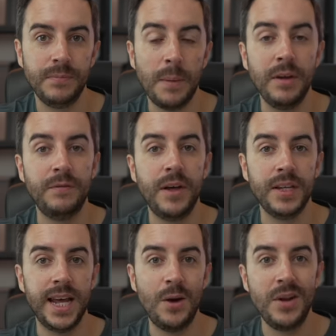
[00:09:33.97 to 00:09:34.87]
A bit further
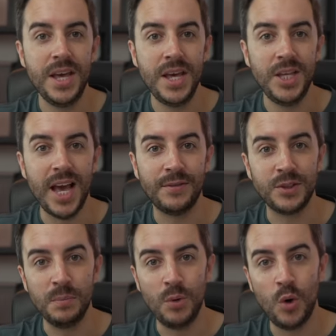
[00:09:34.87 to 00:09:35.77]
down, you have
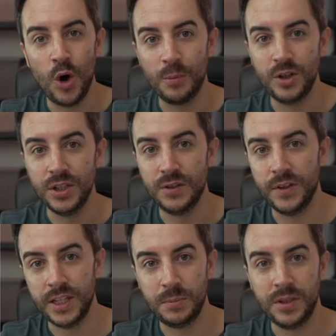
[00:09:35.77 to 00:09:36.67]
some more options for
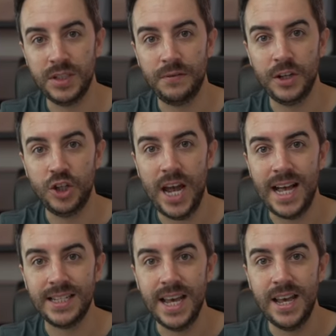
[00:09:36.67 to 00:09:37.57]
the specific
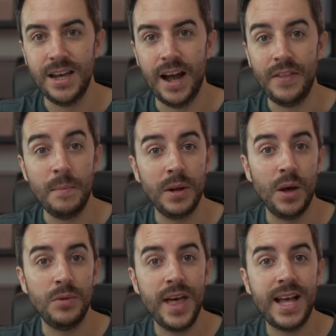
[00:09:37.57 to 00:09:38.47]
chat. And then
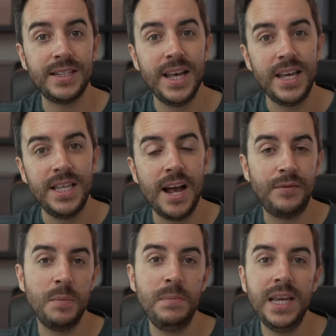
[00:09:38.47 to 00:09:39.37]
below that, you have
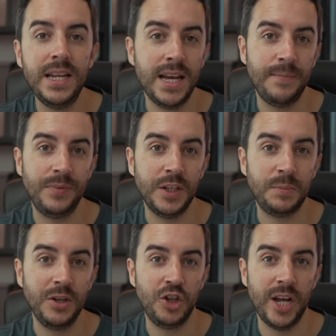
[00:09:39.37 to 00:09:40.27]
the media that's
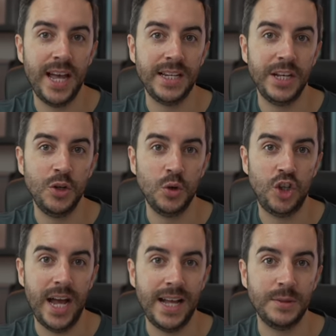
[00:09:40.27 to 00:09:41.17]
been shared in your
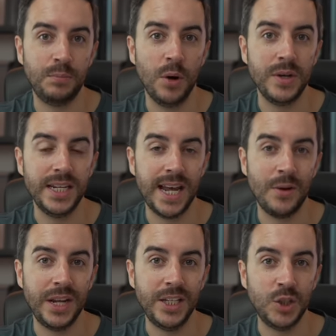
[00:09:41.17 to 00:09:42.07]
chat, broken
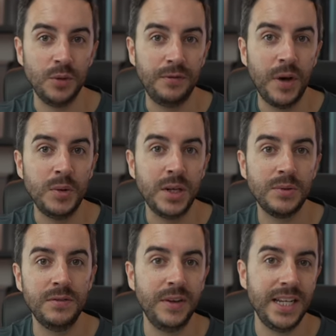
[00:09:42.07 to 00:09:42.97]
down into photos
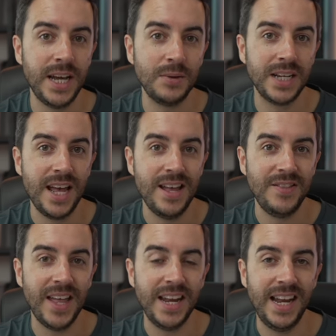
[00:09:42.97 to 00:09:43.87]
and videos,
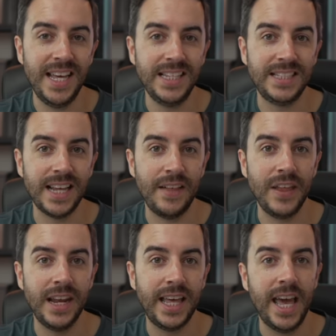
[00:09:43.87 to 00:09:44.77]
then links, and
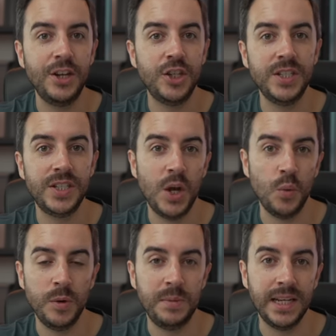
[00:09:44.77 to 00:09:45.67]
then locations
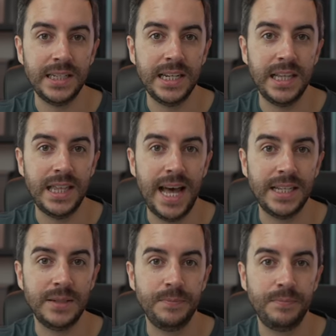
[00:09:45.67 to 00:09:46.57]
would be underneath that.